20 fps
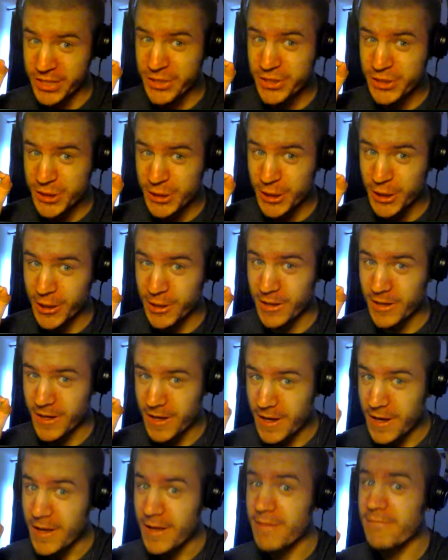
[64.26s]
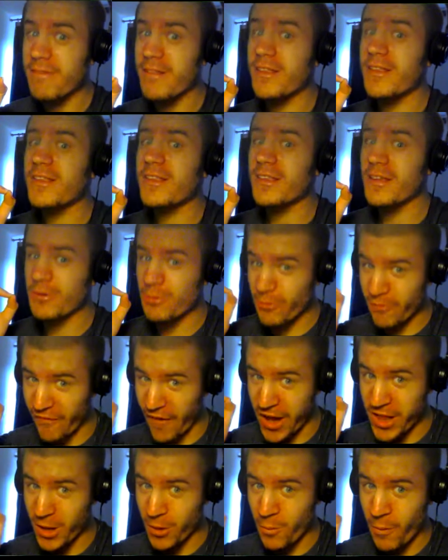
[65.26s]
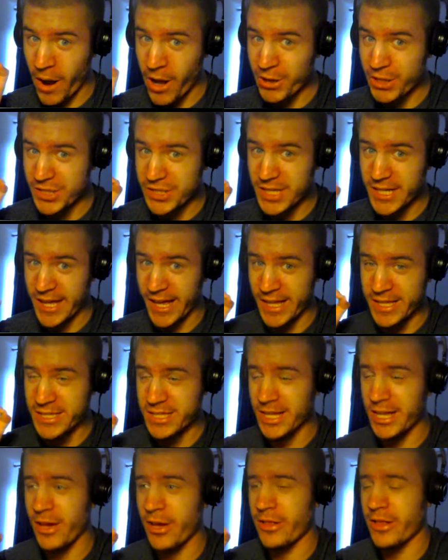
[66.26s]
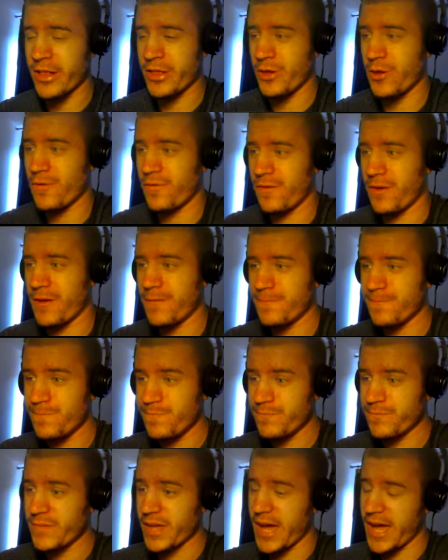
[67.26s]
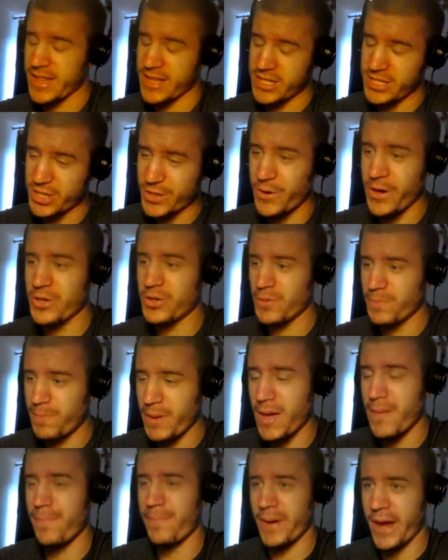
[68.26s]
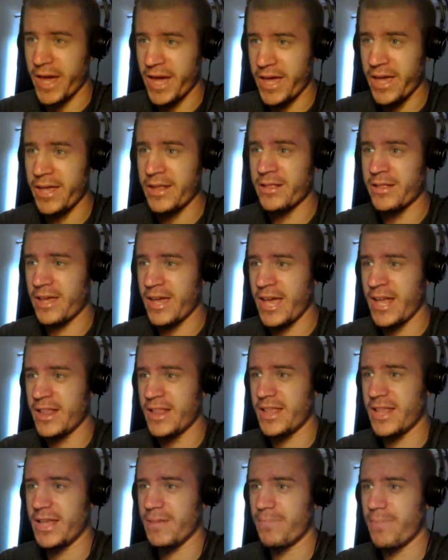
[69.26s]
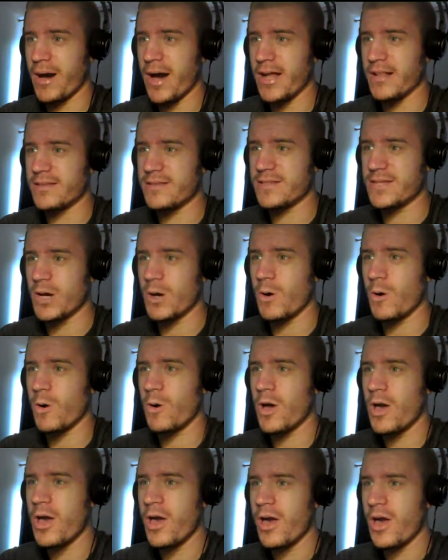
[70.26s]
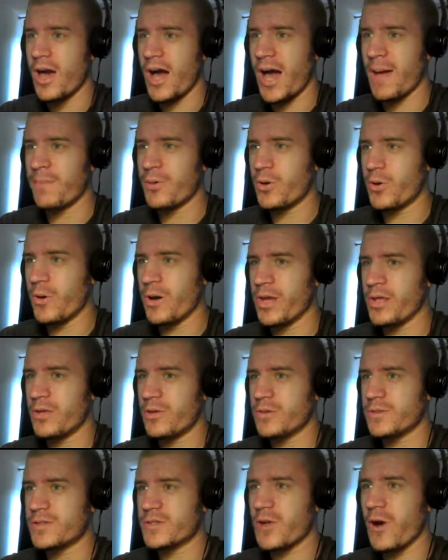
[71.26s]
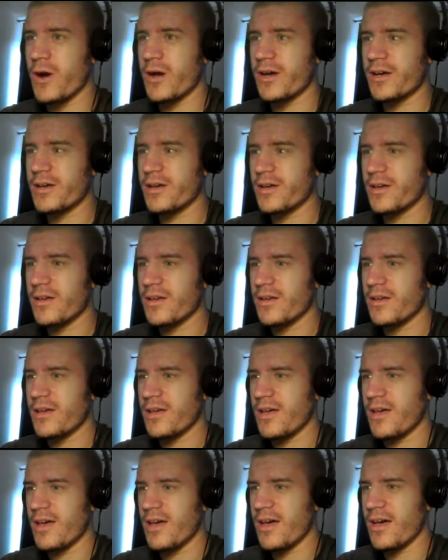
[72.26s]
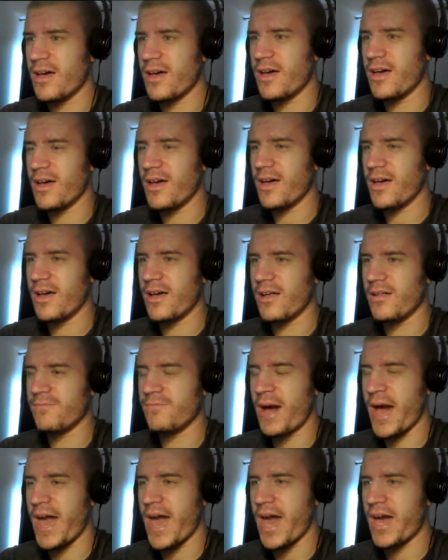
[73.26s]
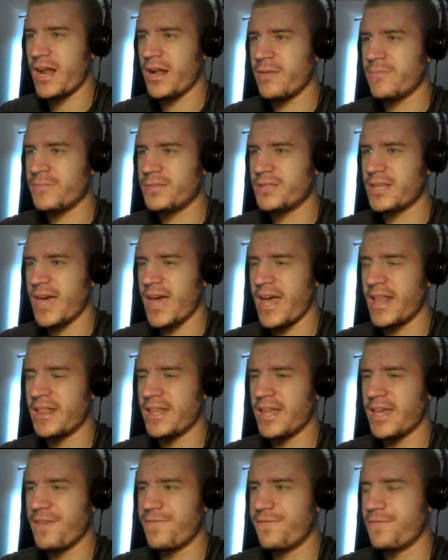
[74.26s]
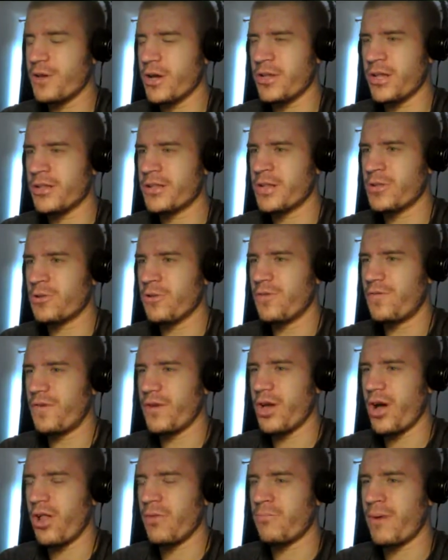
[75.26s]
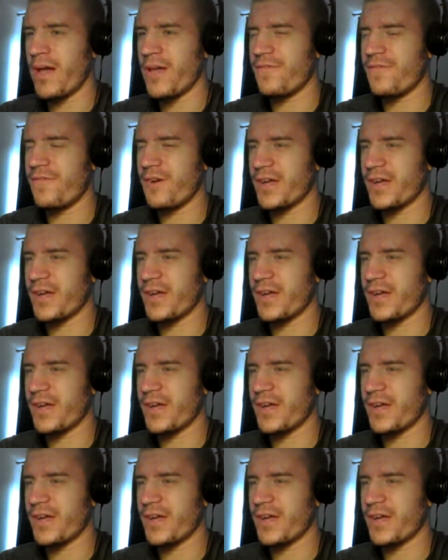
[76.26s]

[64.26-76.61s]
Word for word: sure the final round is against Leon and Yuffie. And it's going to be a pain in the butt. So I'm going to stock uh, my items and give Donald and Goofy all my fucking